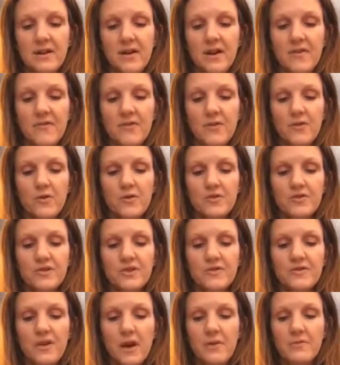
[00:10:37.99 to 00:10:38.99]
Of course
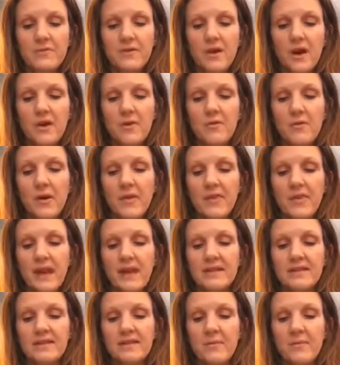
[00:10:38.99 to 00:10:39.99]
you don't know what
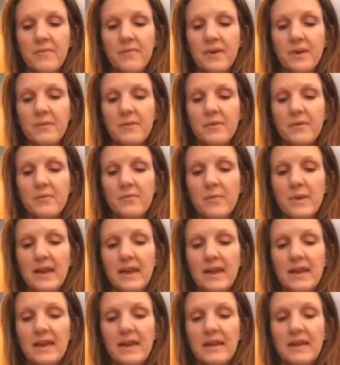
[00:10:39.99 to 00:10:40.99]
that something will
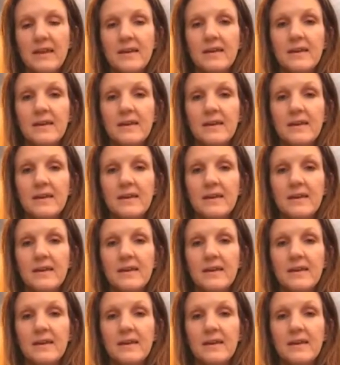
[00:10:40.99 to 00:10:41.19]
be.